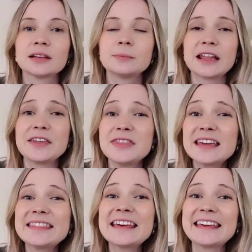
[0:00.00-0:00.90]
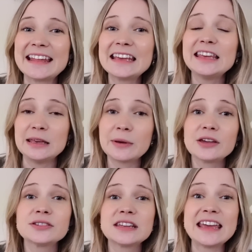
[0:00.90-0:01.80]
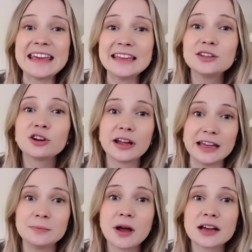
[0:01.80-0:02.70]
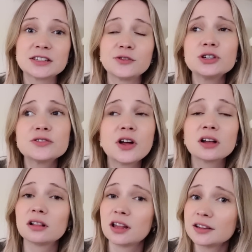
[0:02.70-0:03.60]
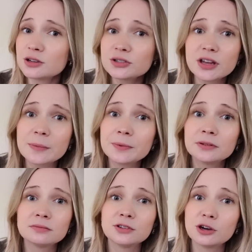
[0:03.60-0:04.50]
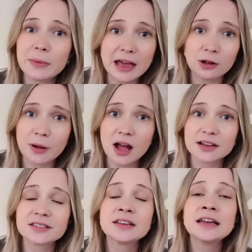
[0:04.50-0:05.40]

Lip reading: But I think that getting emails in your inbox, first of all, clutters up your mailbox,